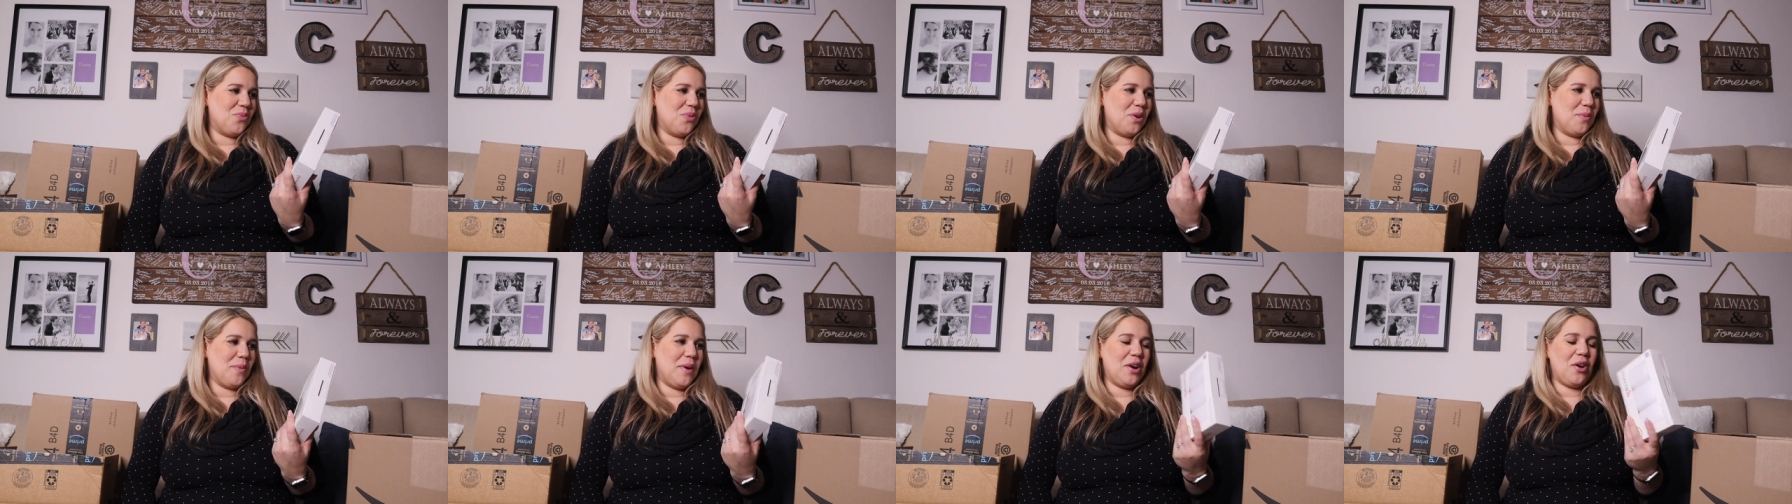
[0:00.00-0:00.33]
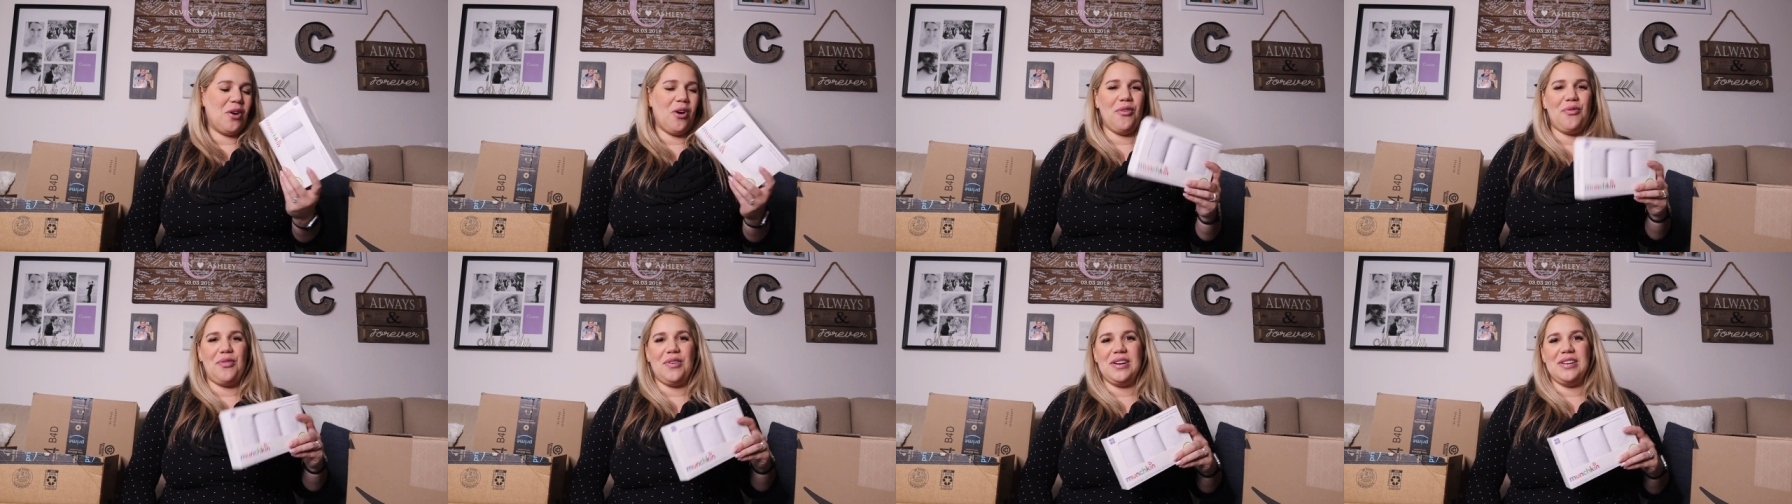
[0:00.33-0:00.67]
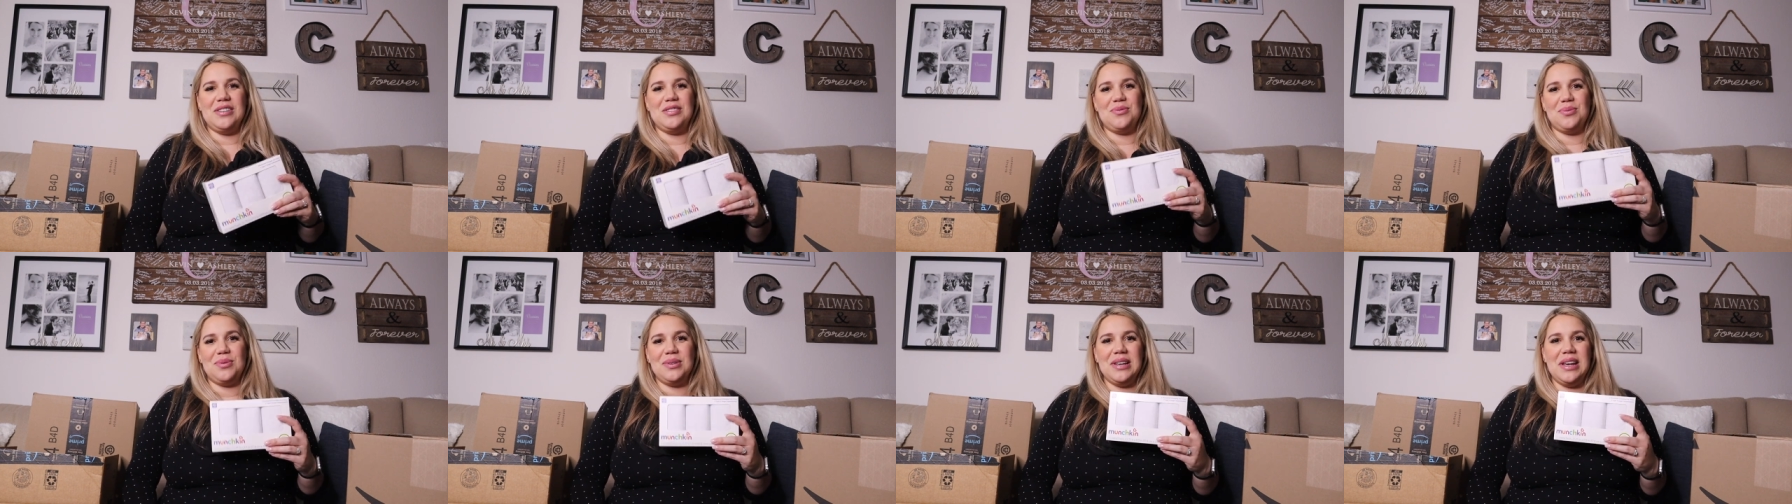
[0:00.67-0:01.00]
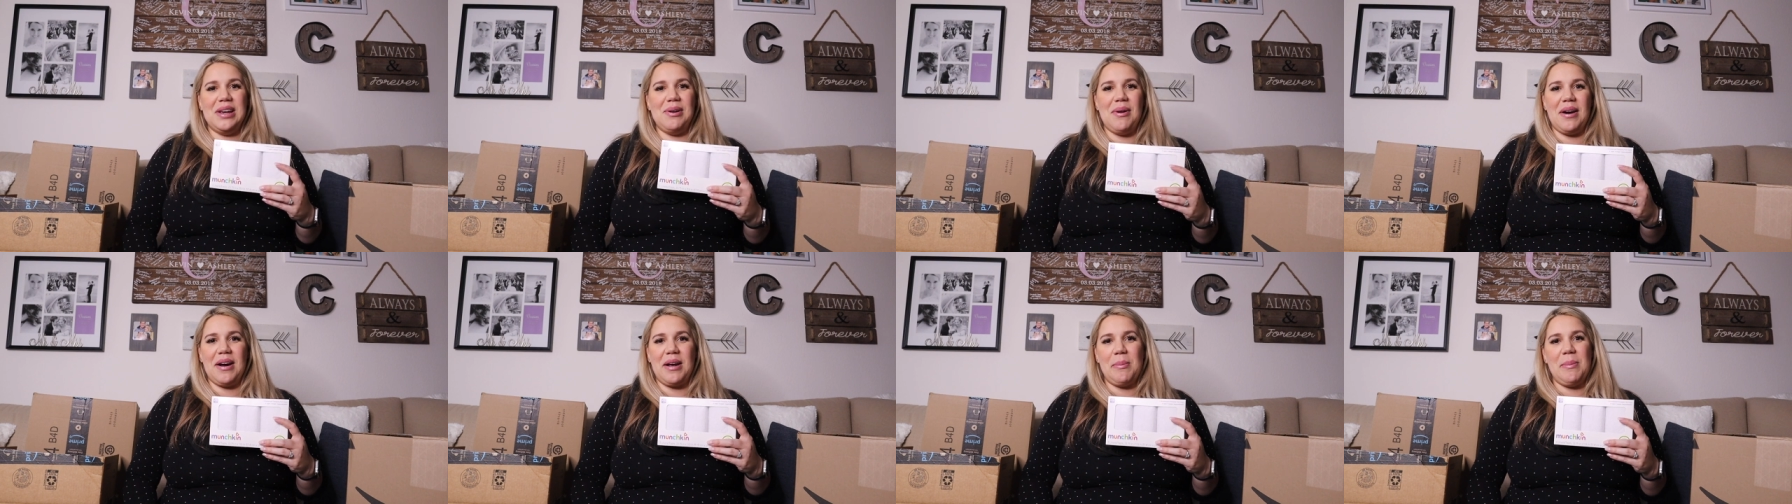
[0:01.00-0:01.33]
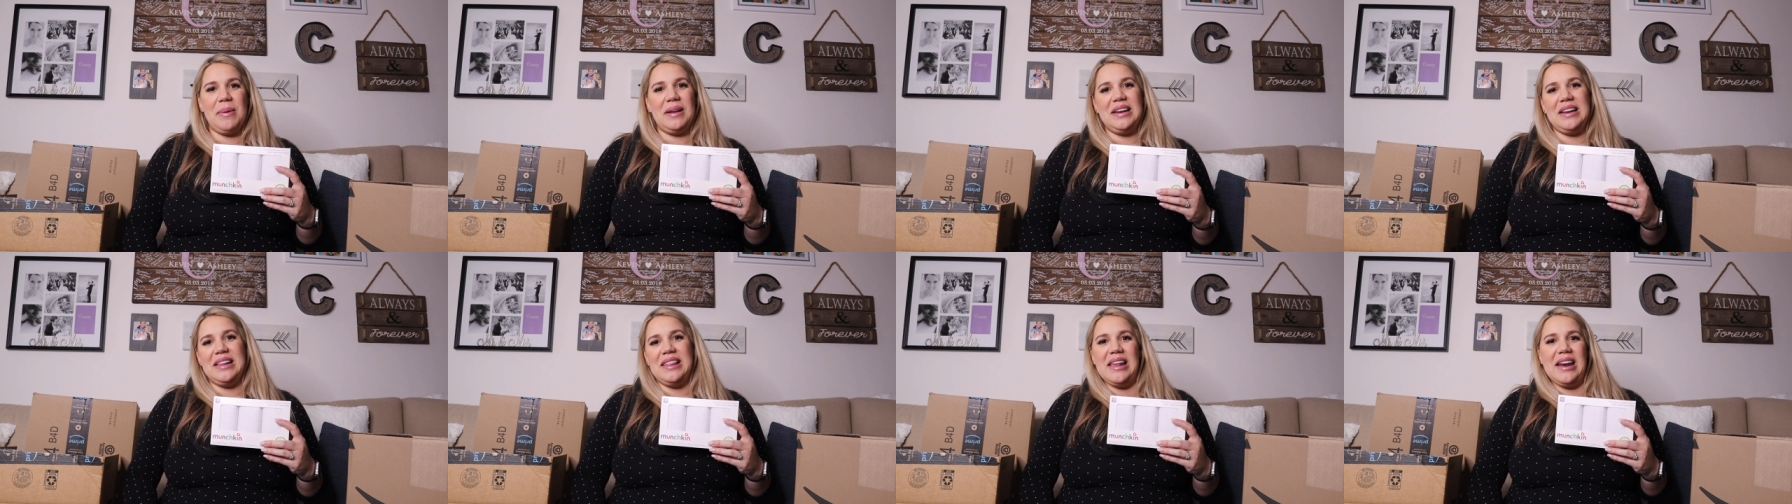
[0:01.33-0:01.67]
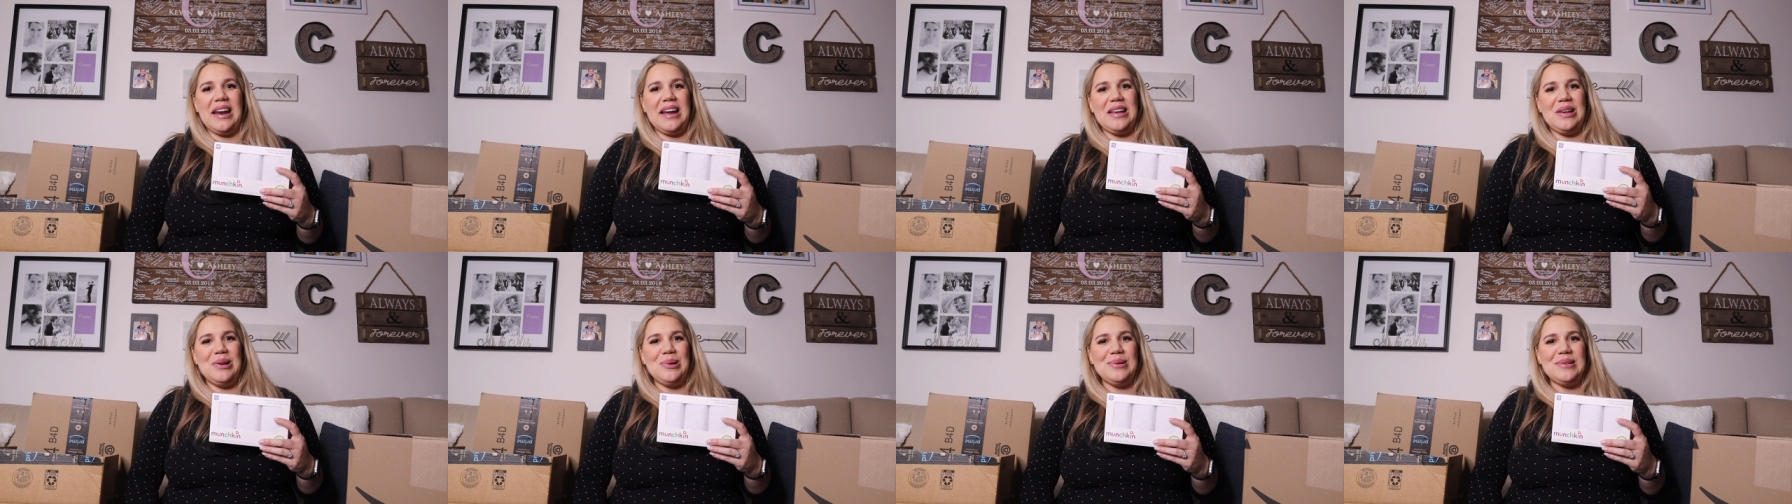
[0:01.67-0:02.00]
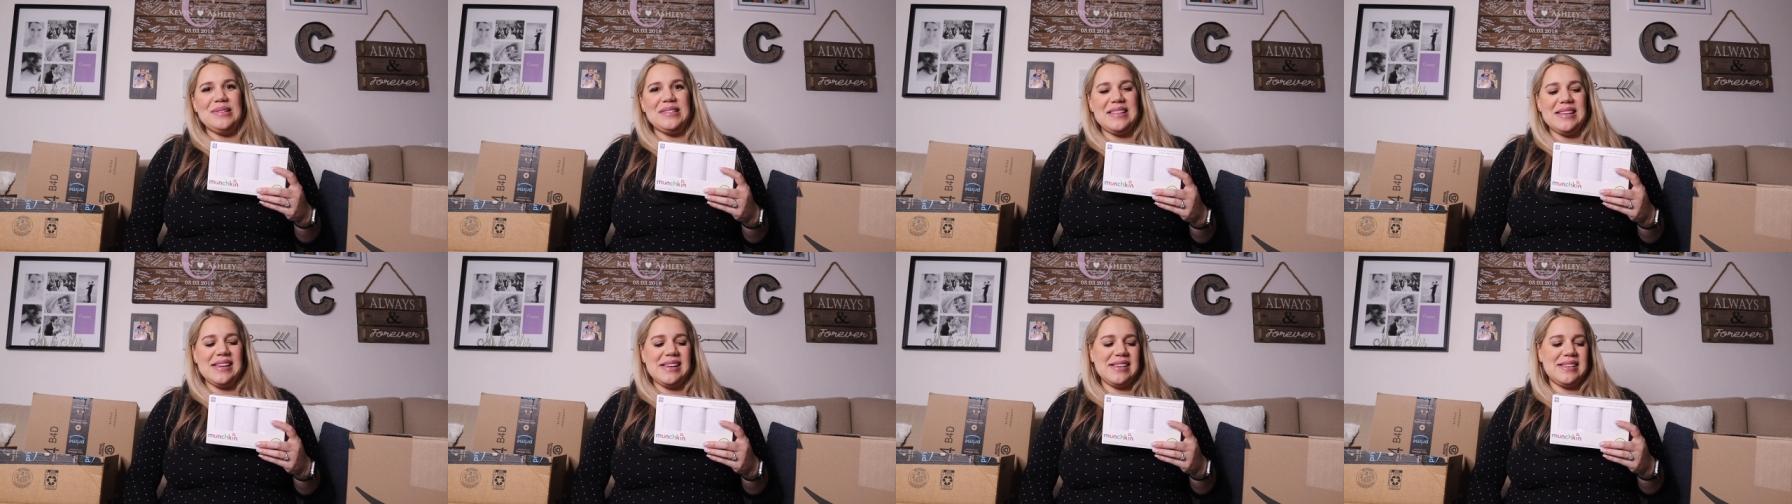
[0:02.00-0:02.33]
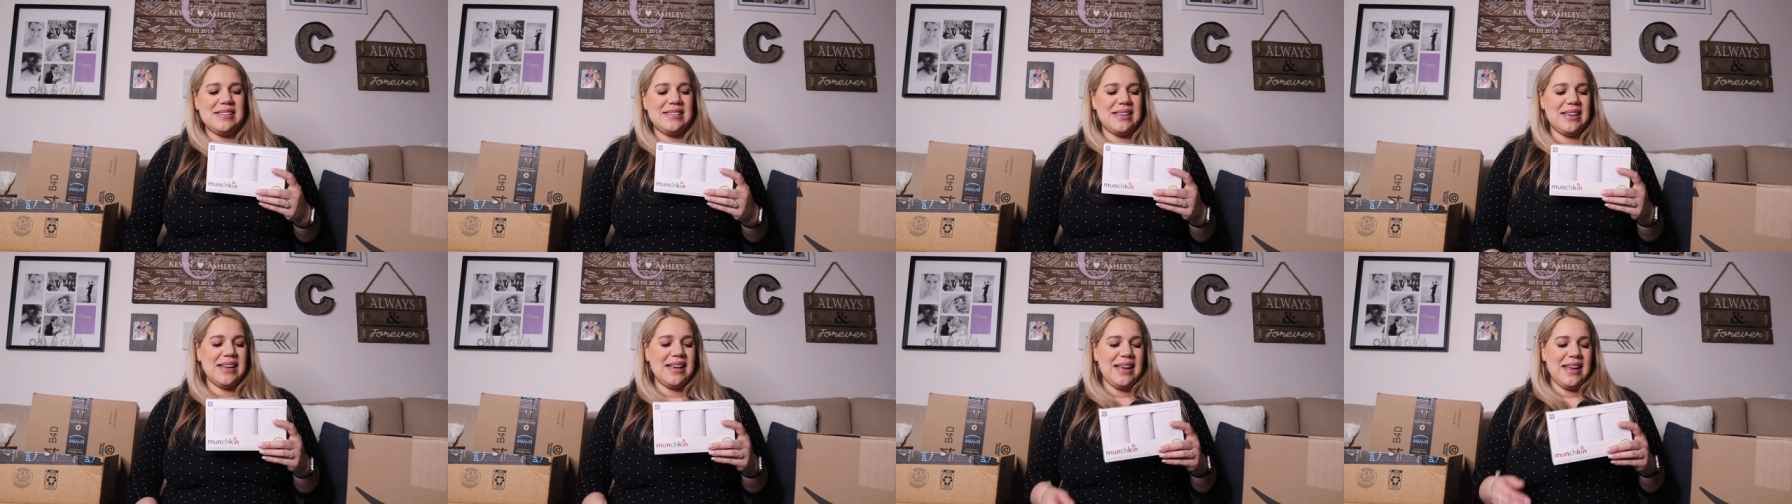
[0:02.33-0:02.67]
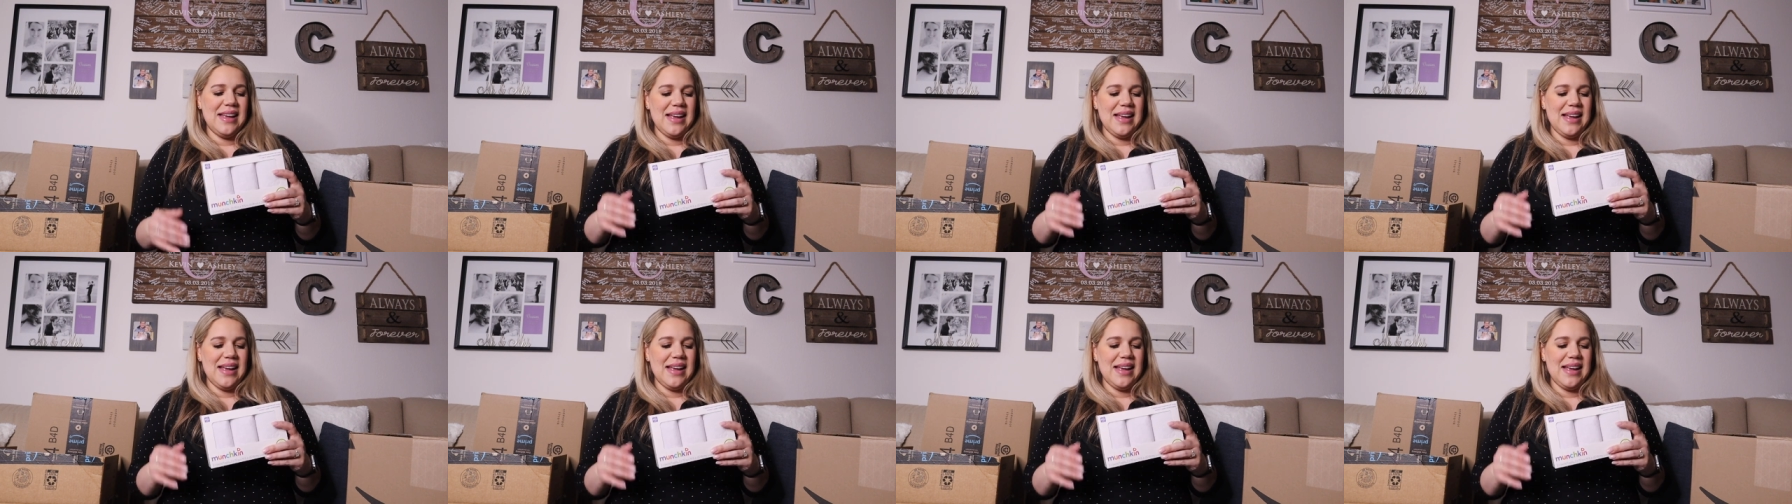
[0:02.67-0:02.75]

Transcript: One of my girlfriends really recommended that I use these.